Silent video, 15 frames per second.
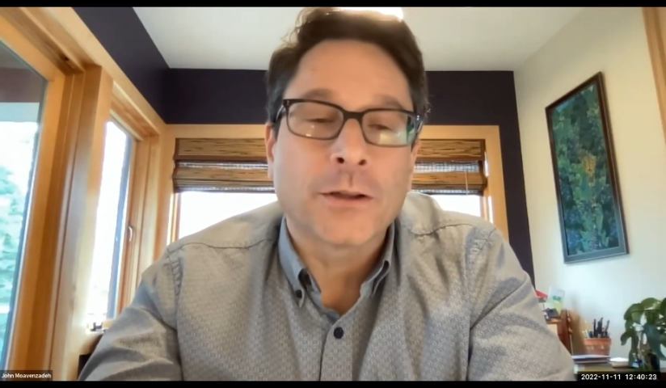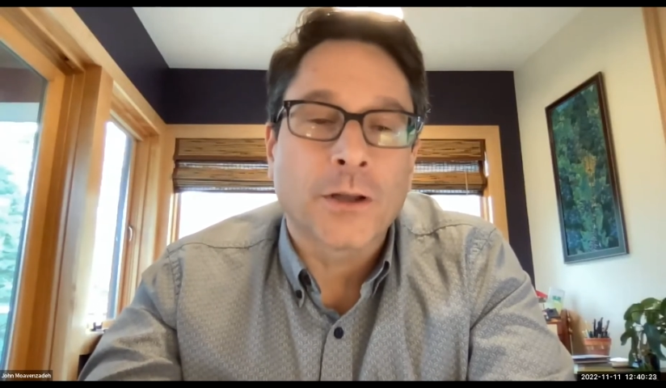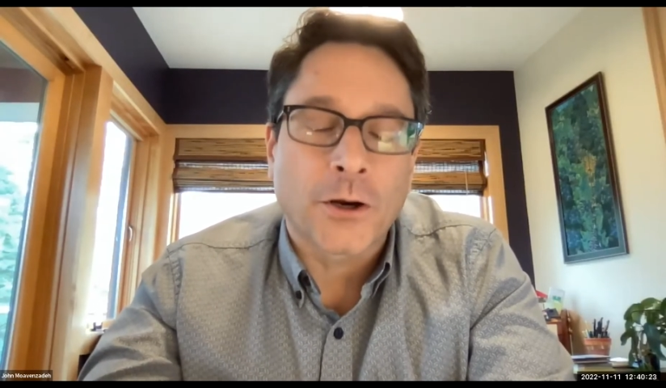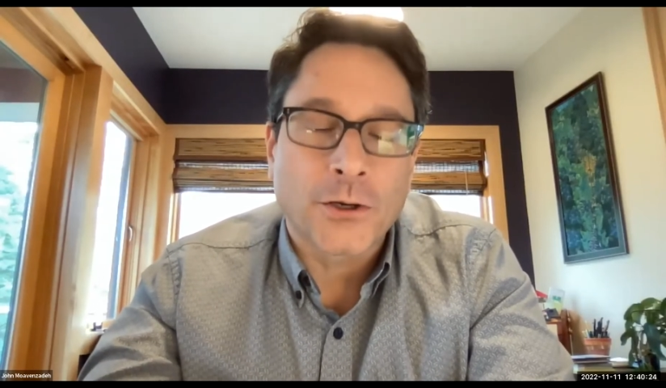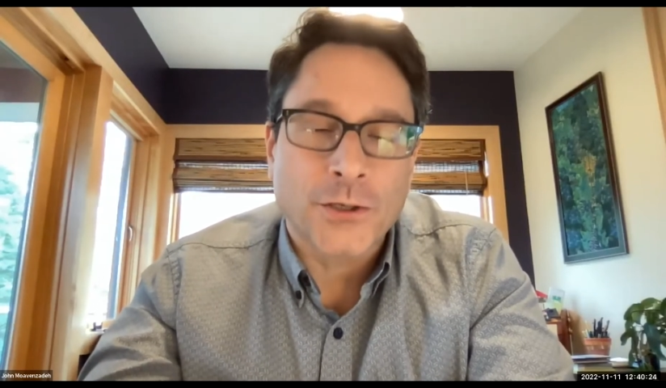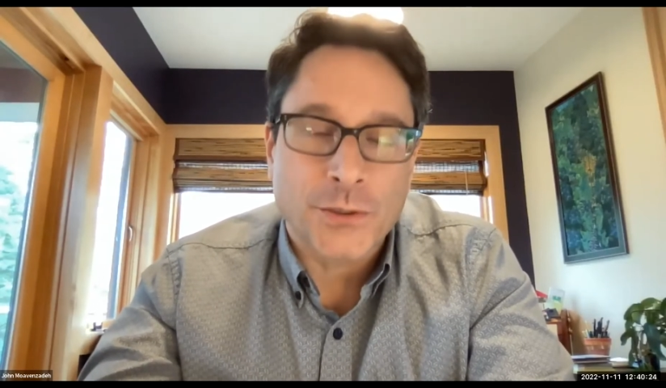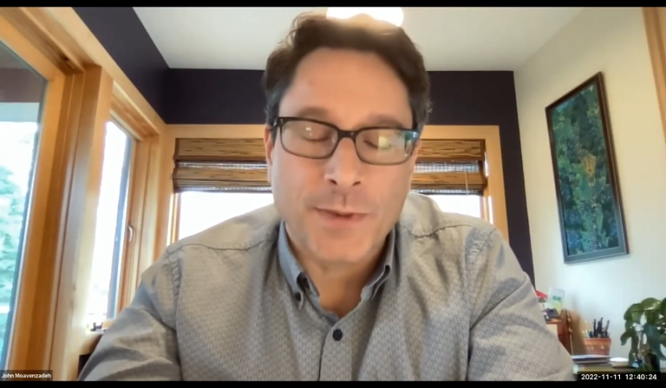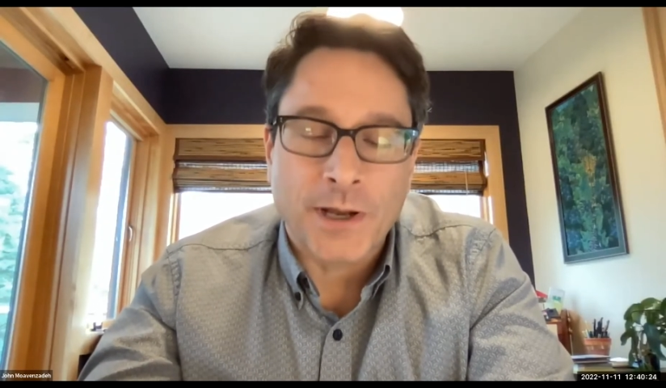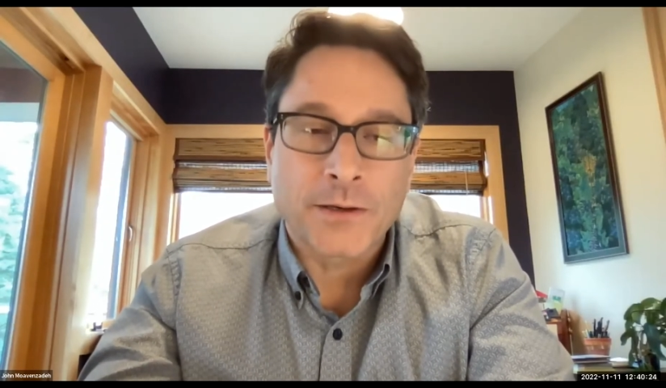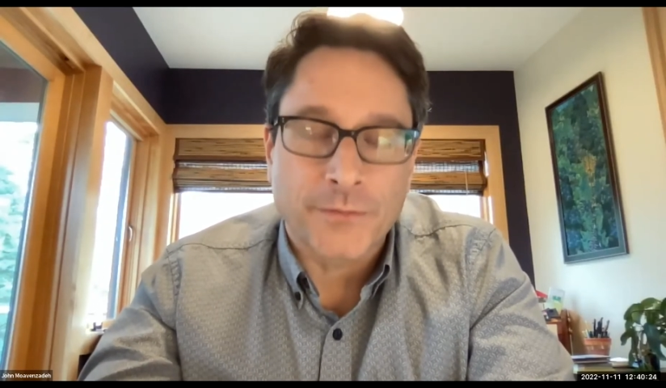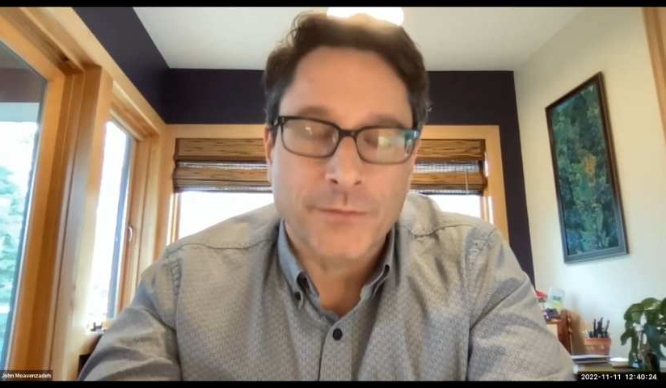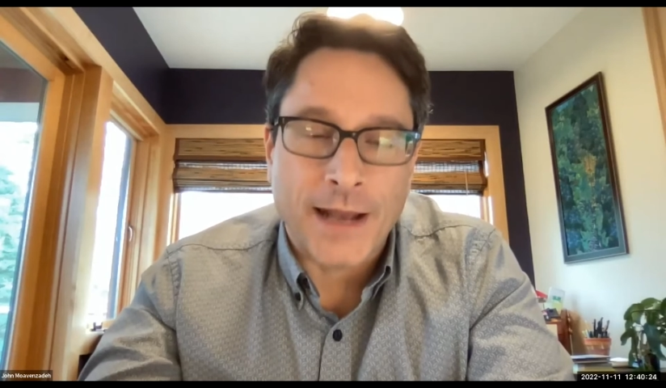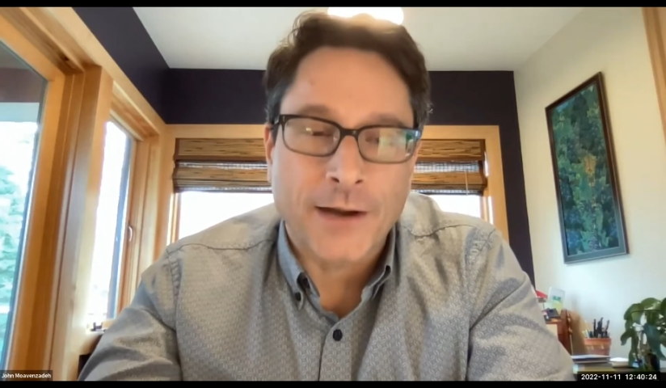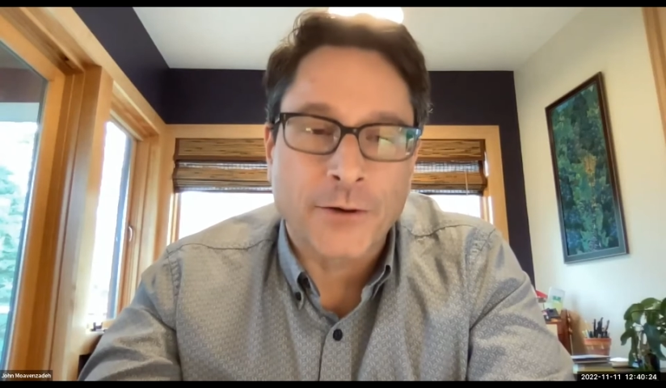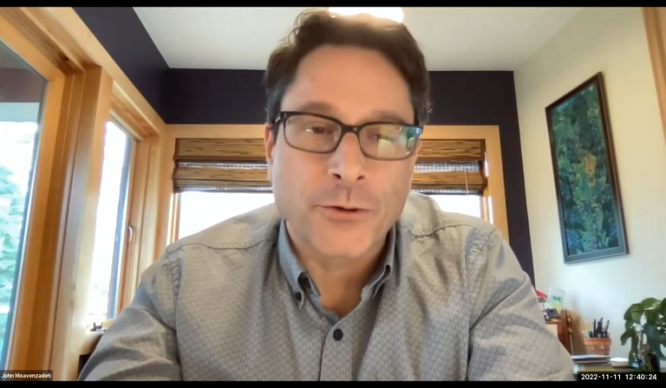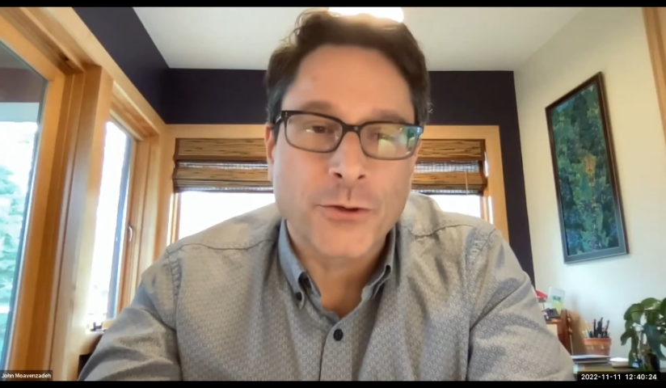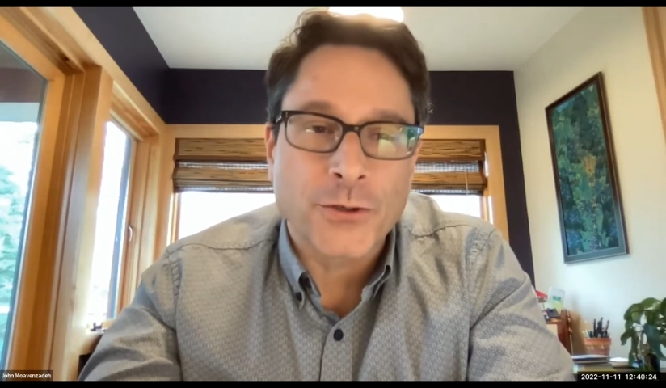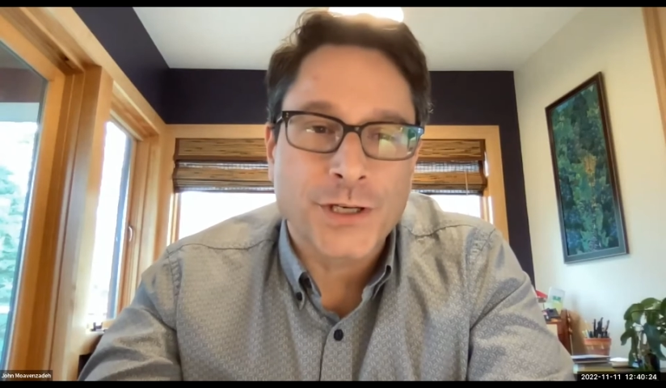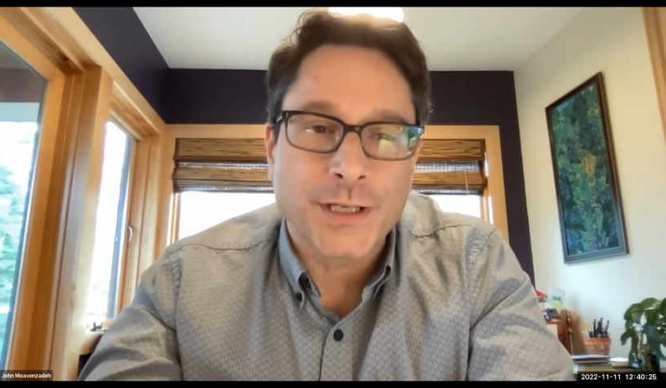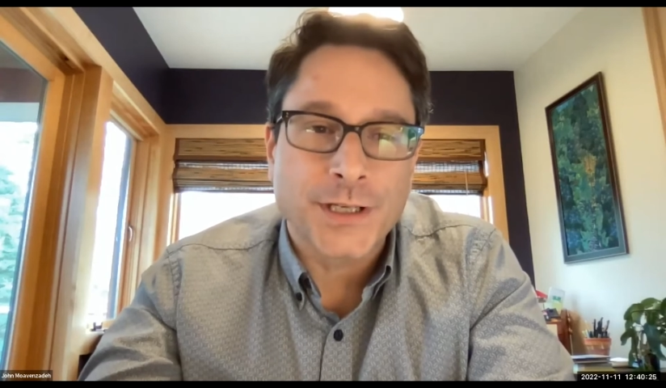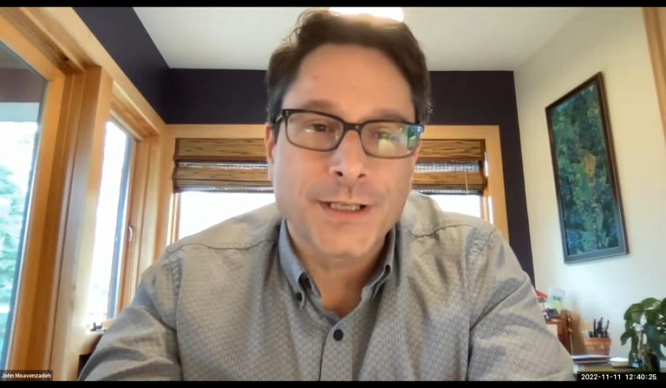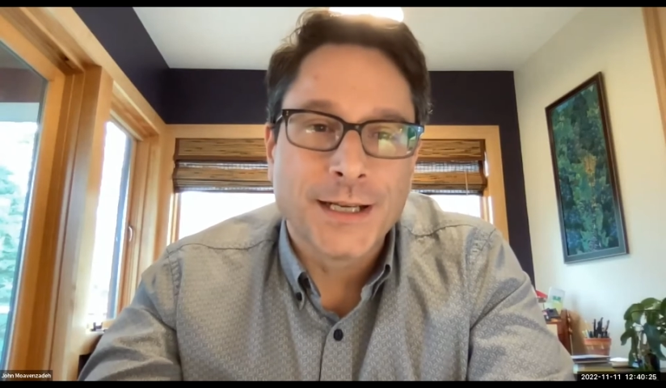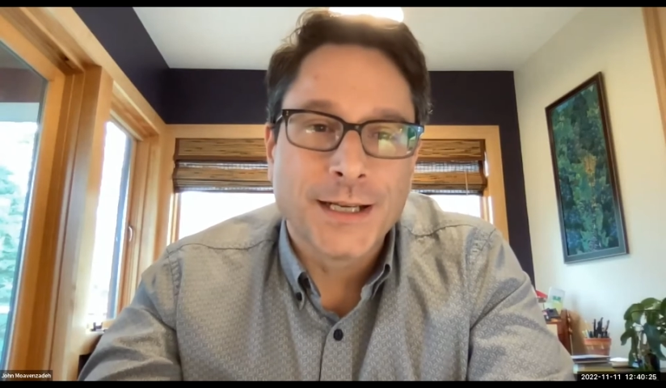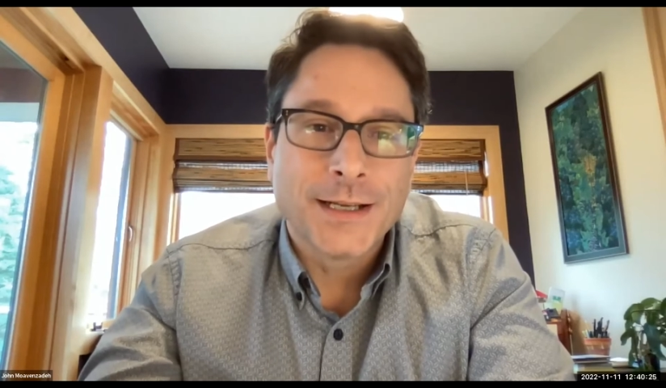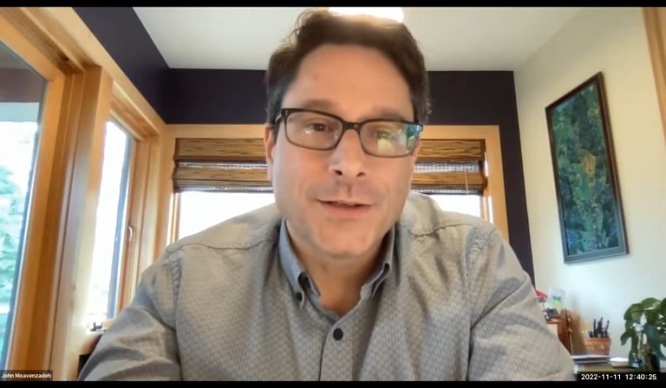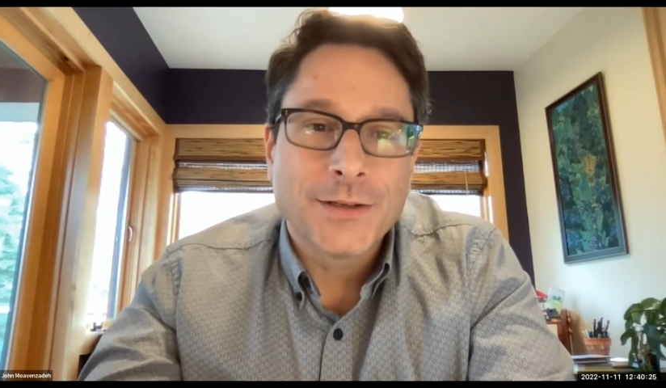large amount of energy